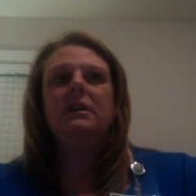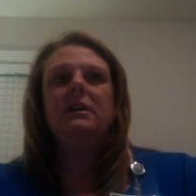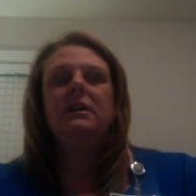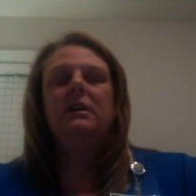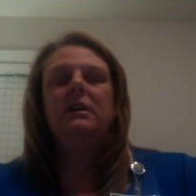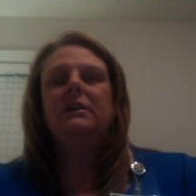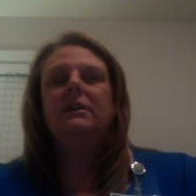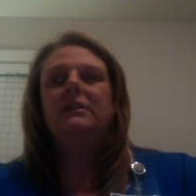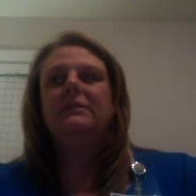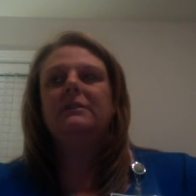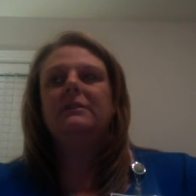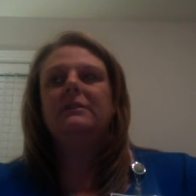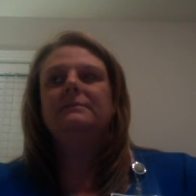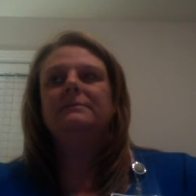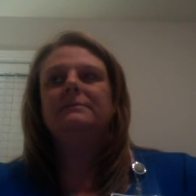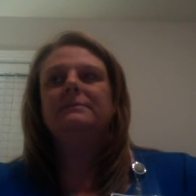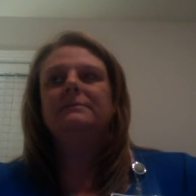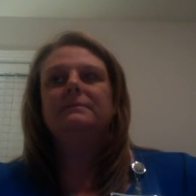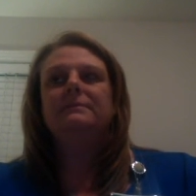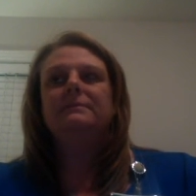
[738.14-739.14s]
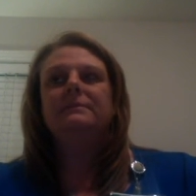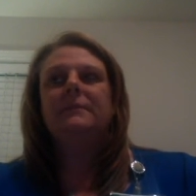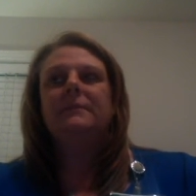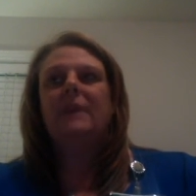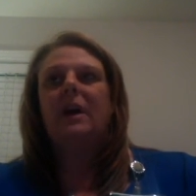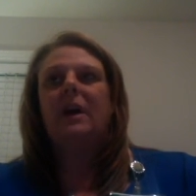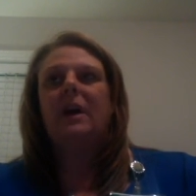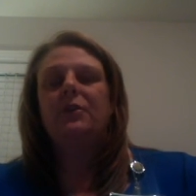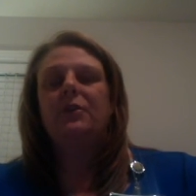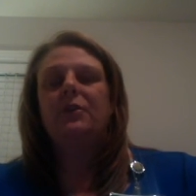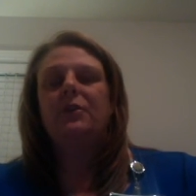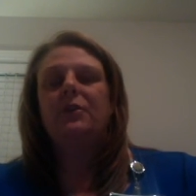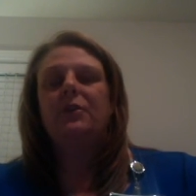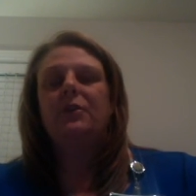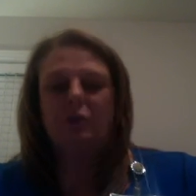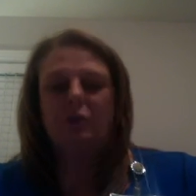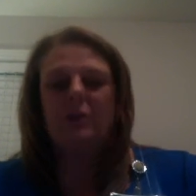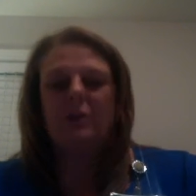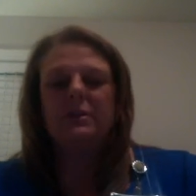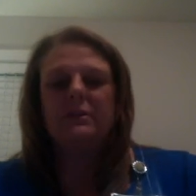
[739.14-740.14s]
all too
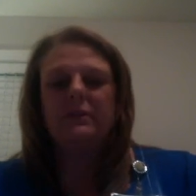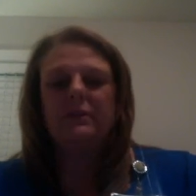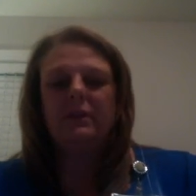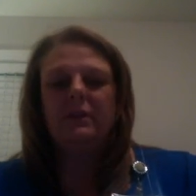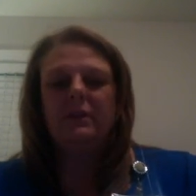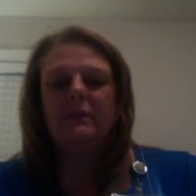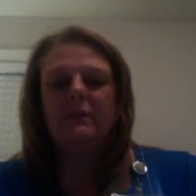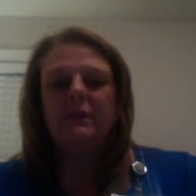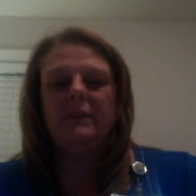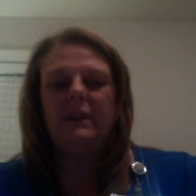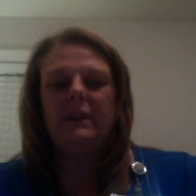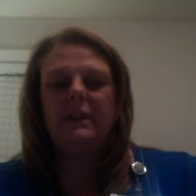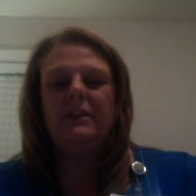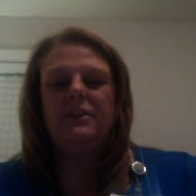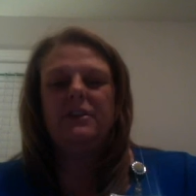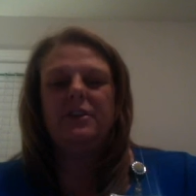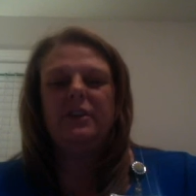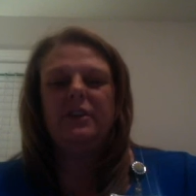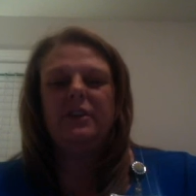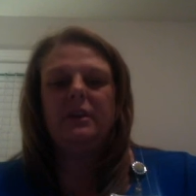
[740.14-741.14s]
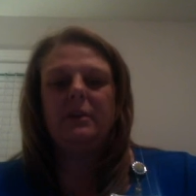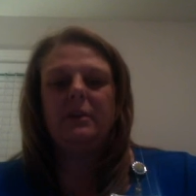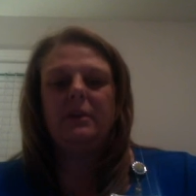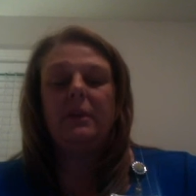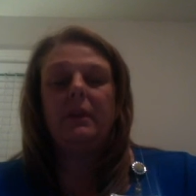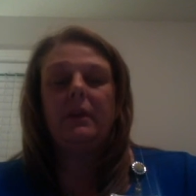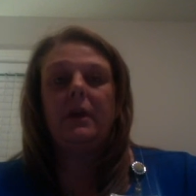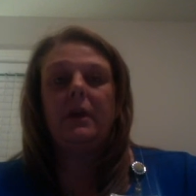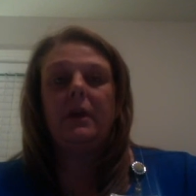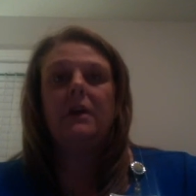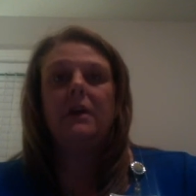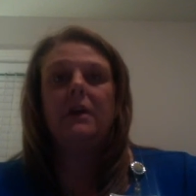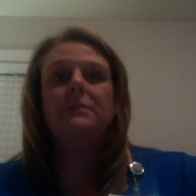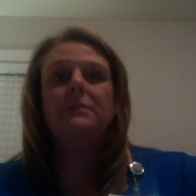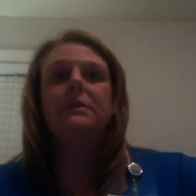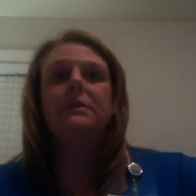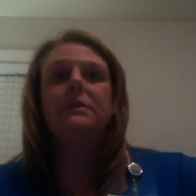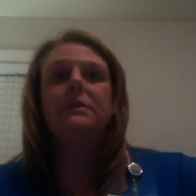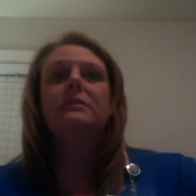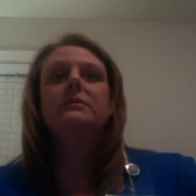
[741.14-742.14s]
stressful event that you end up in the
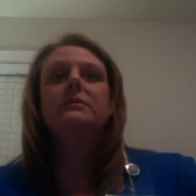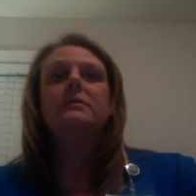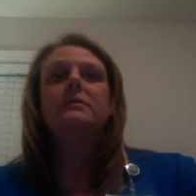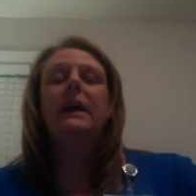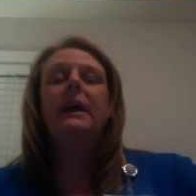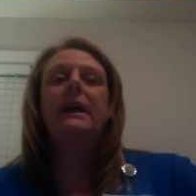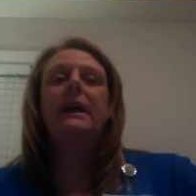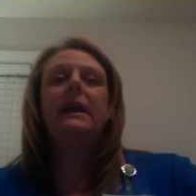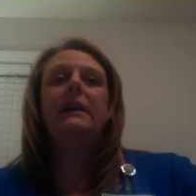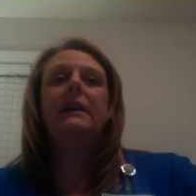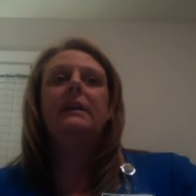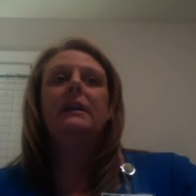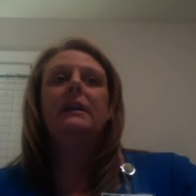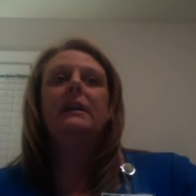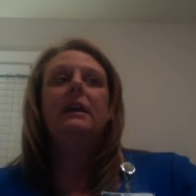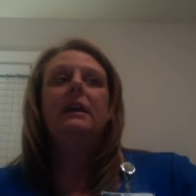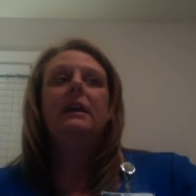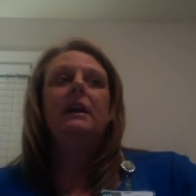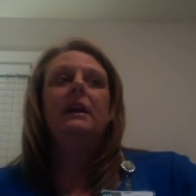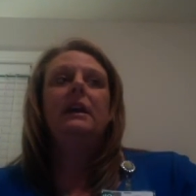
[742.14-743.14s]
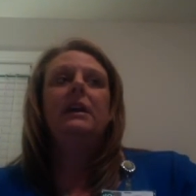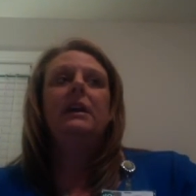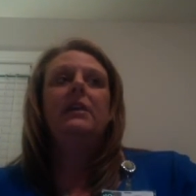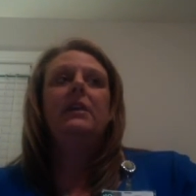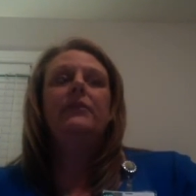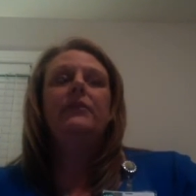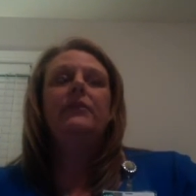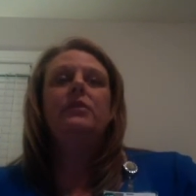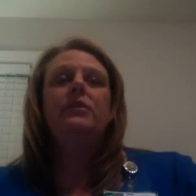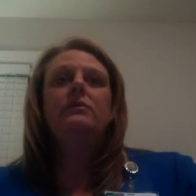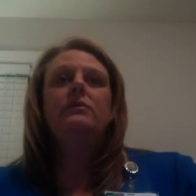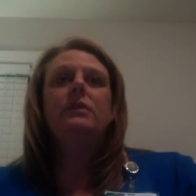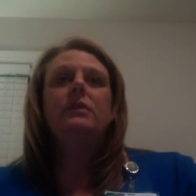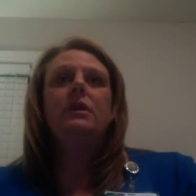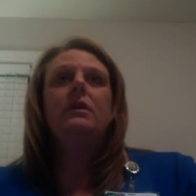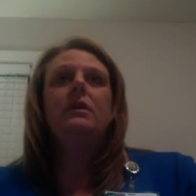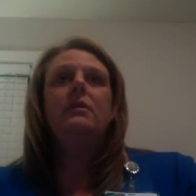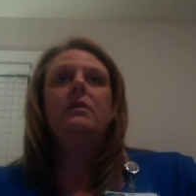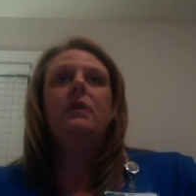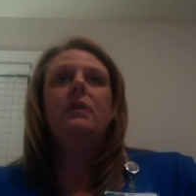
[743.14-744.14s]
hospitals. And if you
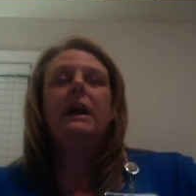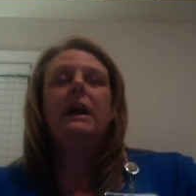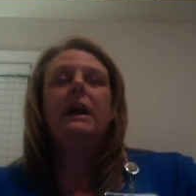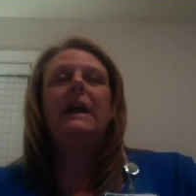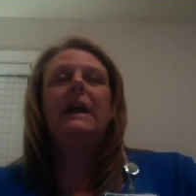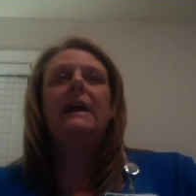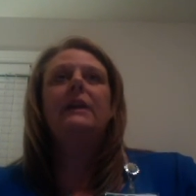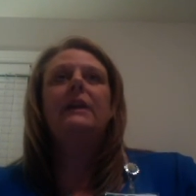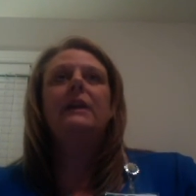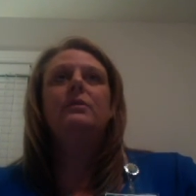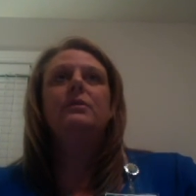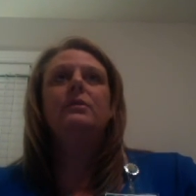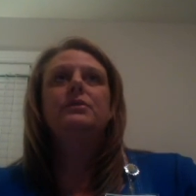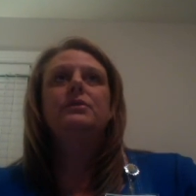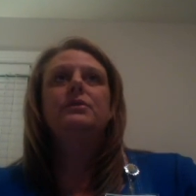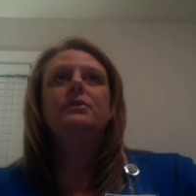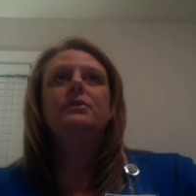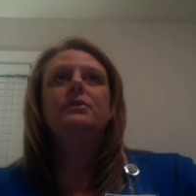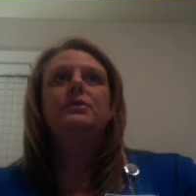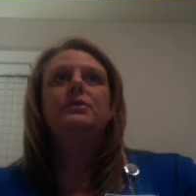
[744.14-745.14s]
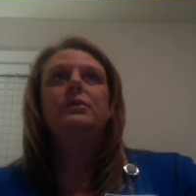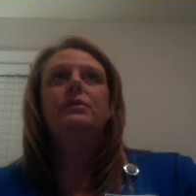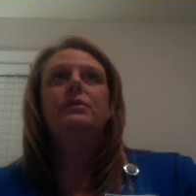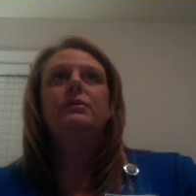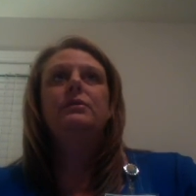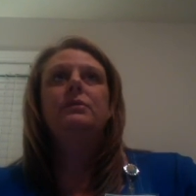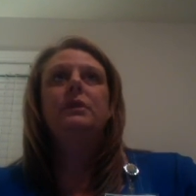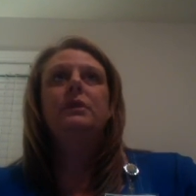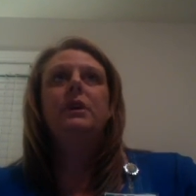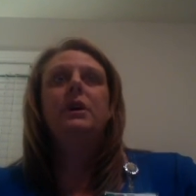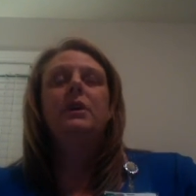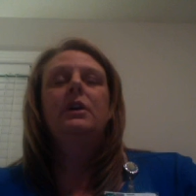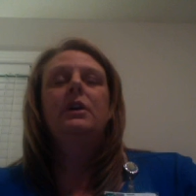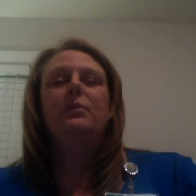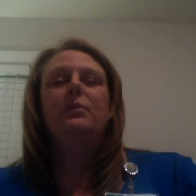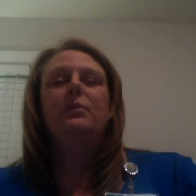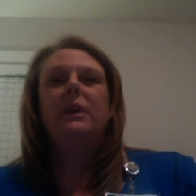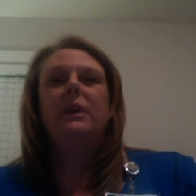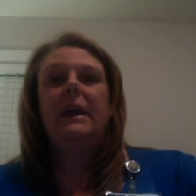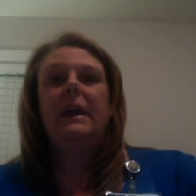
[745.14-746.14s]
know how to
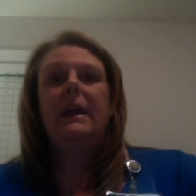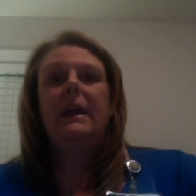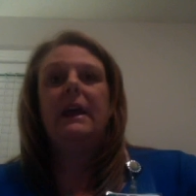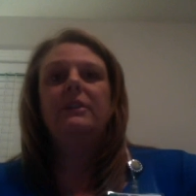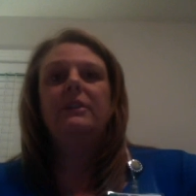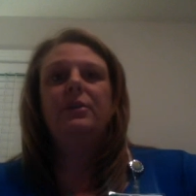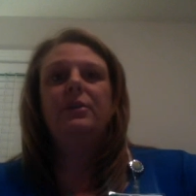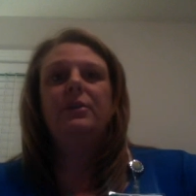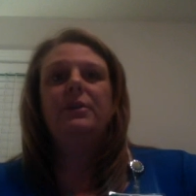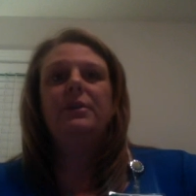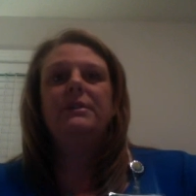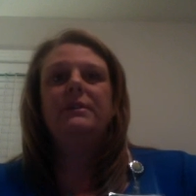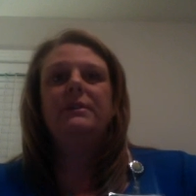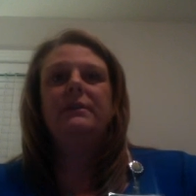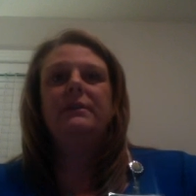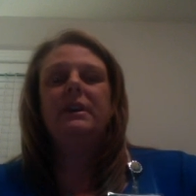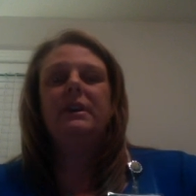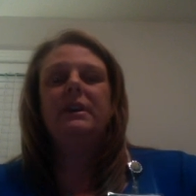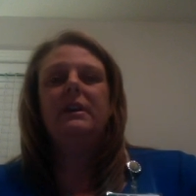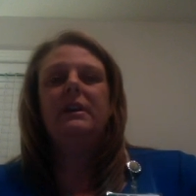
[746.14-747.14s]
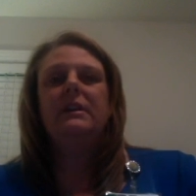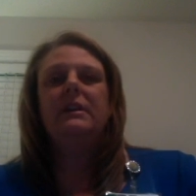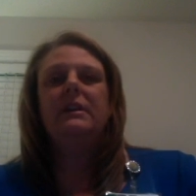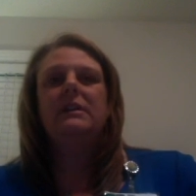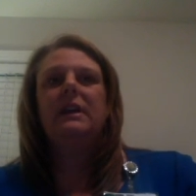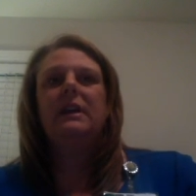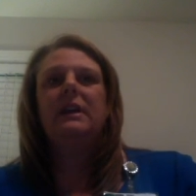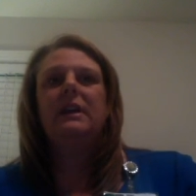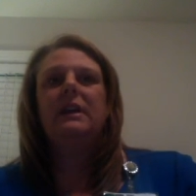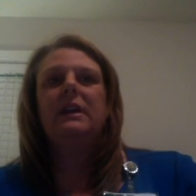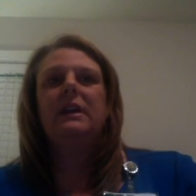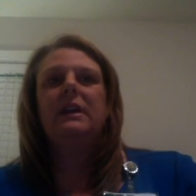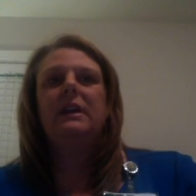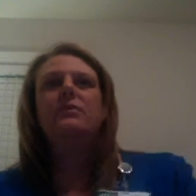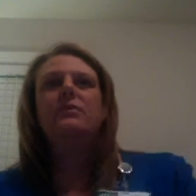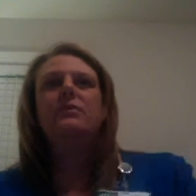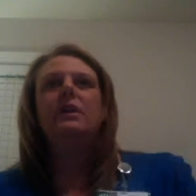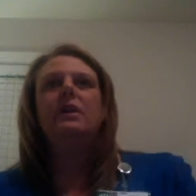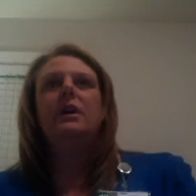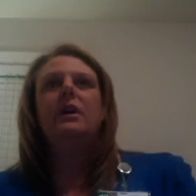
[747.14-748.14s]
react to this event, and you
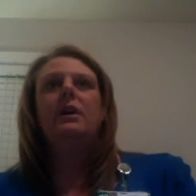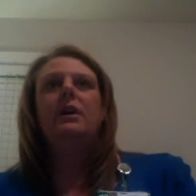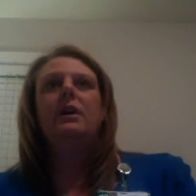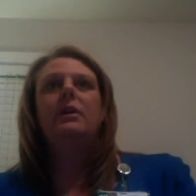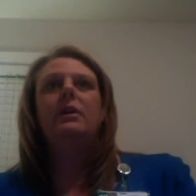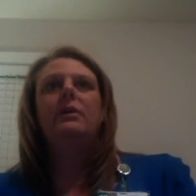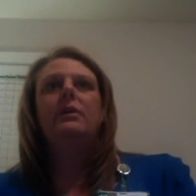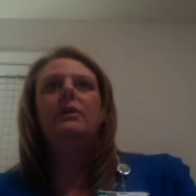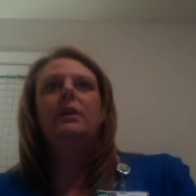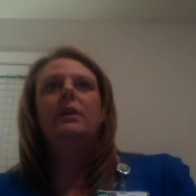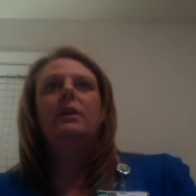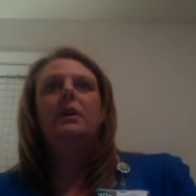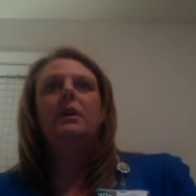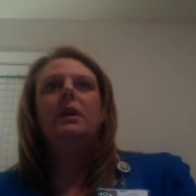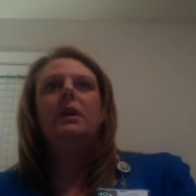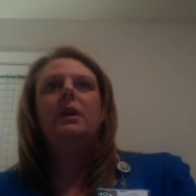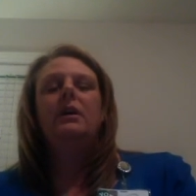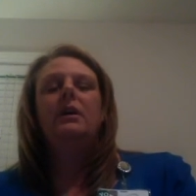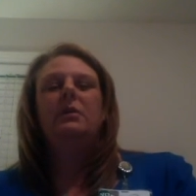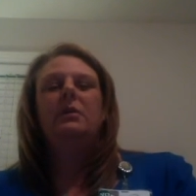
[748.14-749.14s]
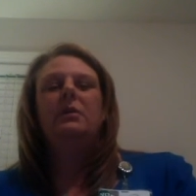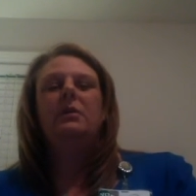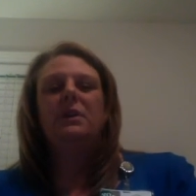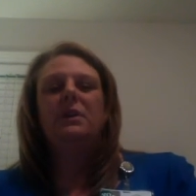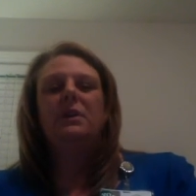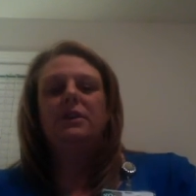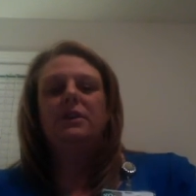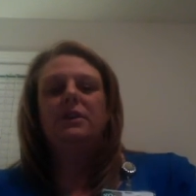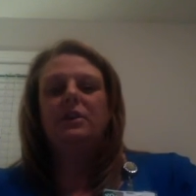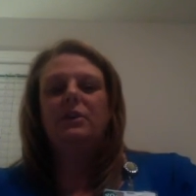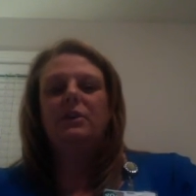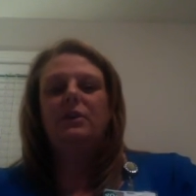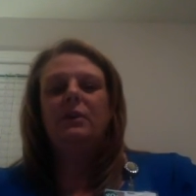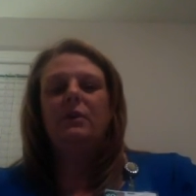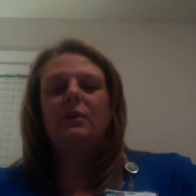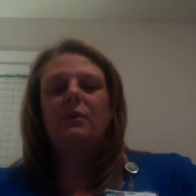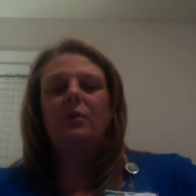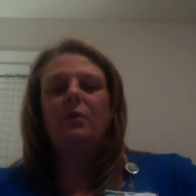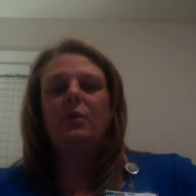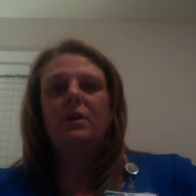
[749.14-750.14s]
know what to do and
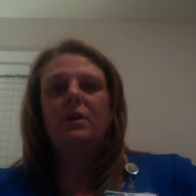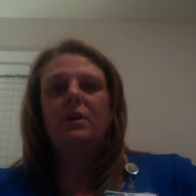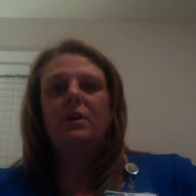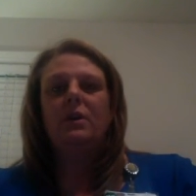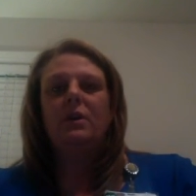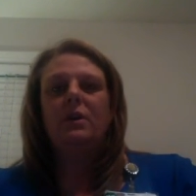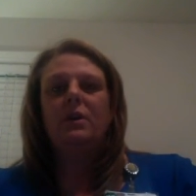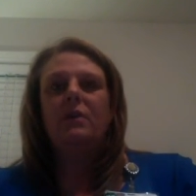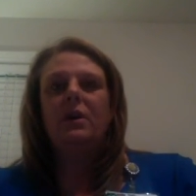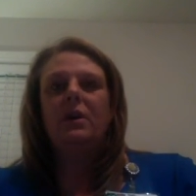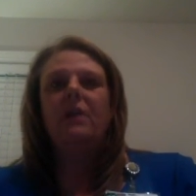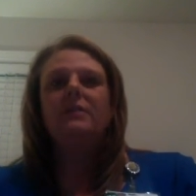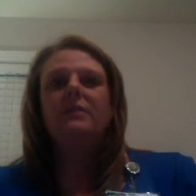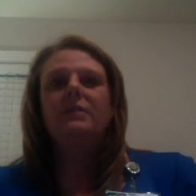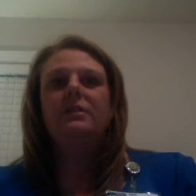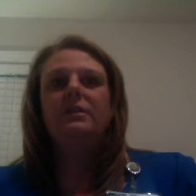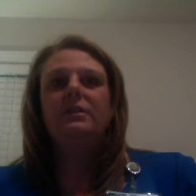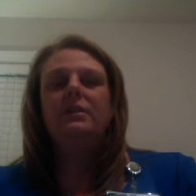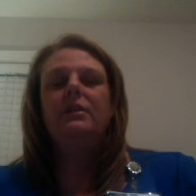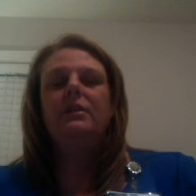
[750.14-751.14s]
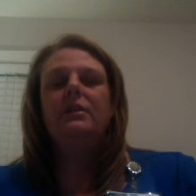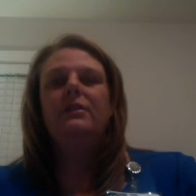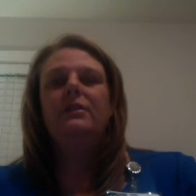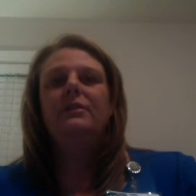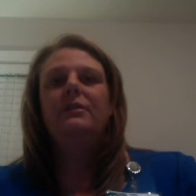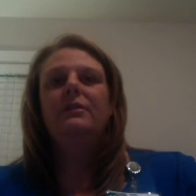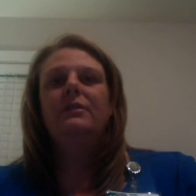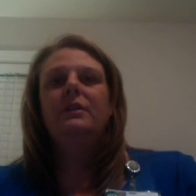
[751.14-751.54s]
what not to do,